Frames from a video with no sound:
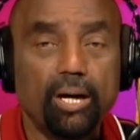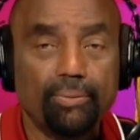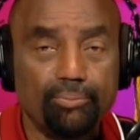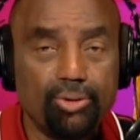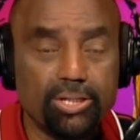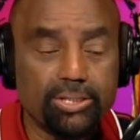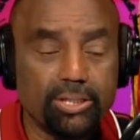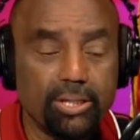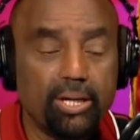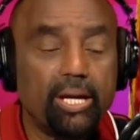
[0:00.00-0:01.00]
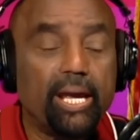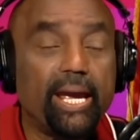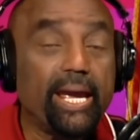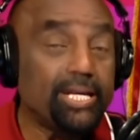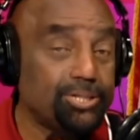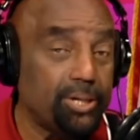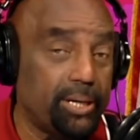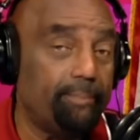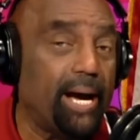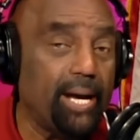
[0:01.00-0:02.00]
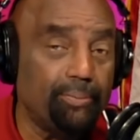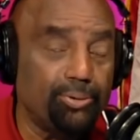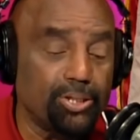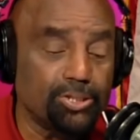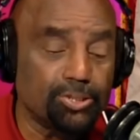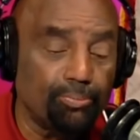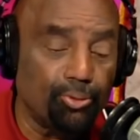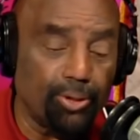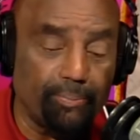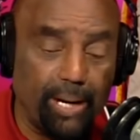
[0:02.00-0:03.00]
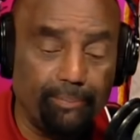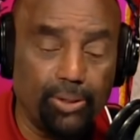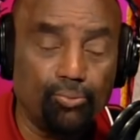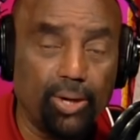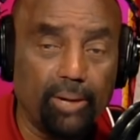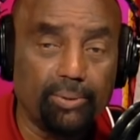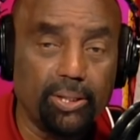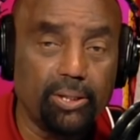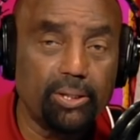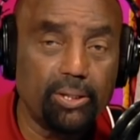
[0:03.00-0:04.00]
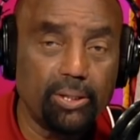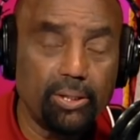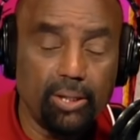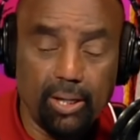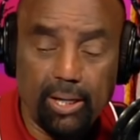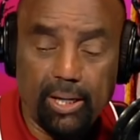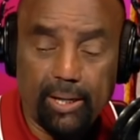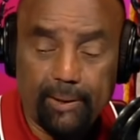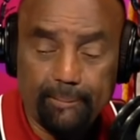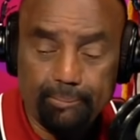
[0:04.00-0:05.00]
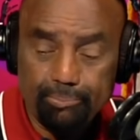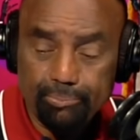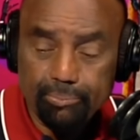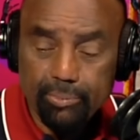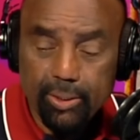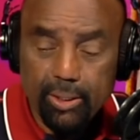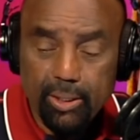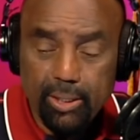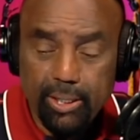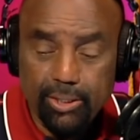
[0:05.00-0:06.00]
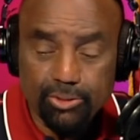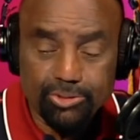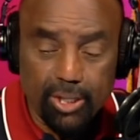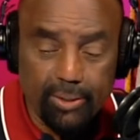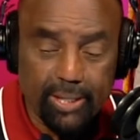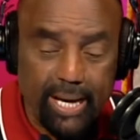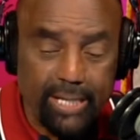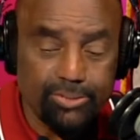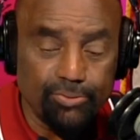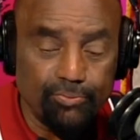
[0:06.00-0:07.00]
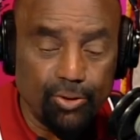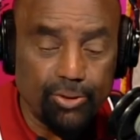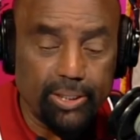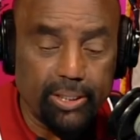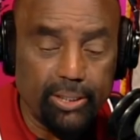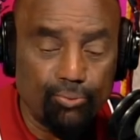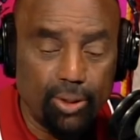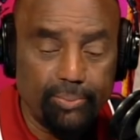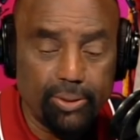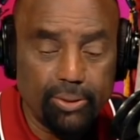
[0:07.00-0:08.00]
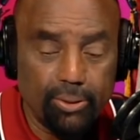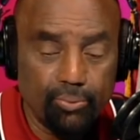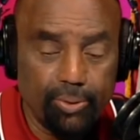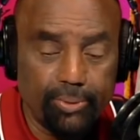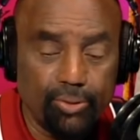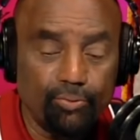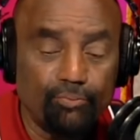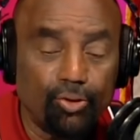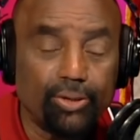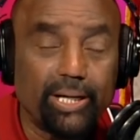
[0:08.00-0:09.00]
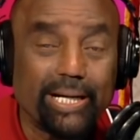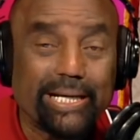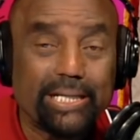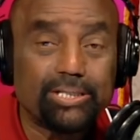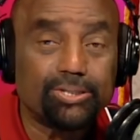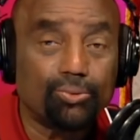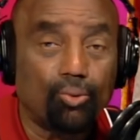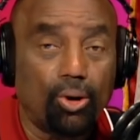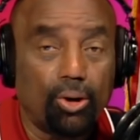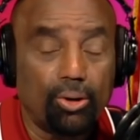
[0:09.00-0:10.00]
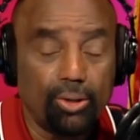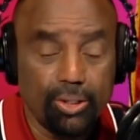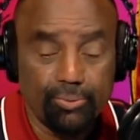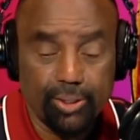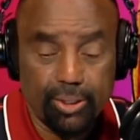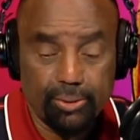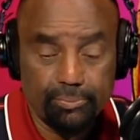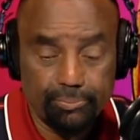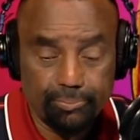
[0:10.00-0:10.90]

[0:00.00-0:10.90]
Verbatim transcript: of the president, as, in my opinion, supported by Mitt Romney, um, and those other guys who voted, and woman, women who voted against the wall. Here we go.